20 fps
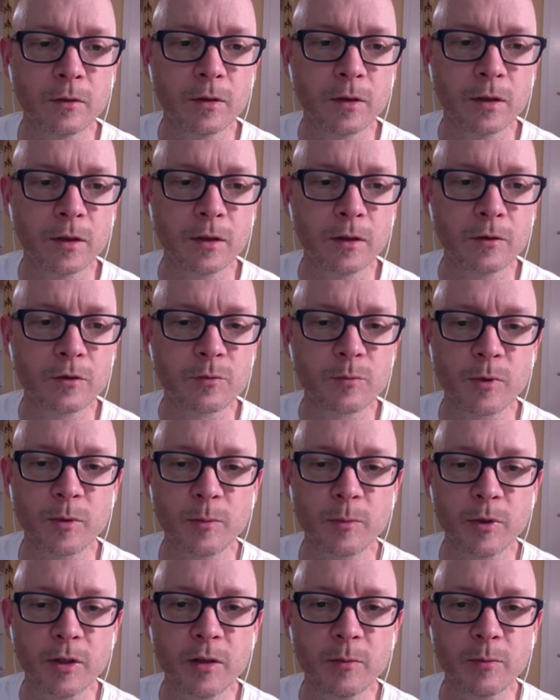And there's my
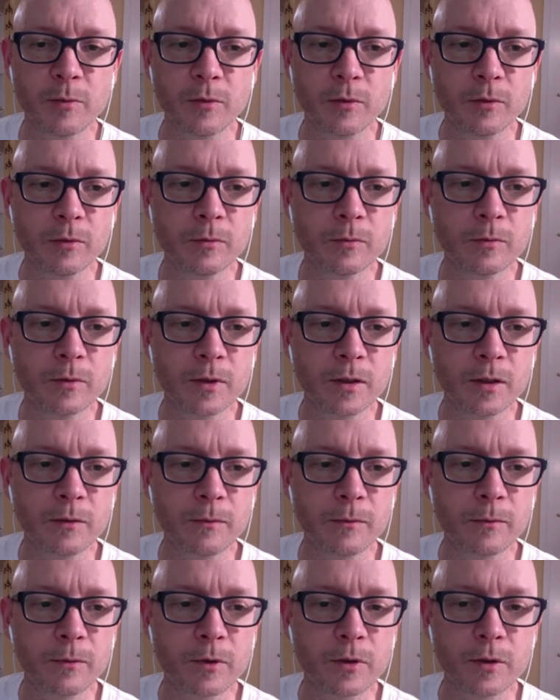people in
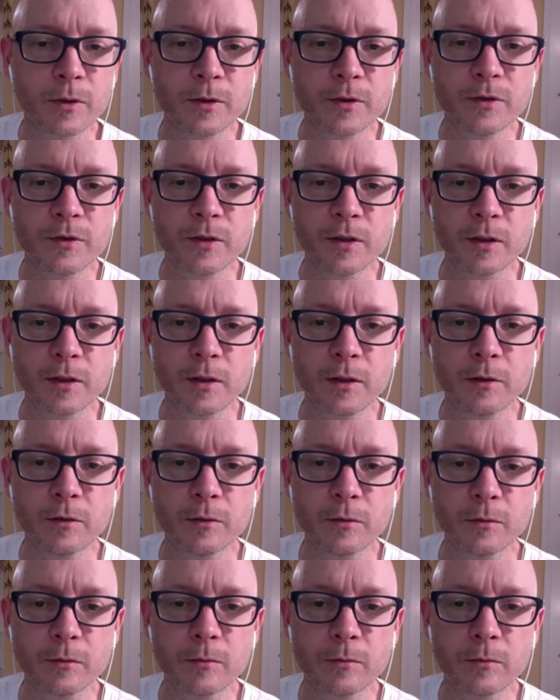front of this thing here.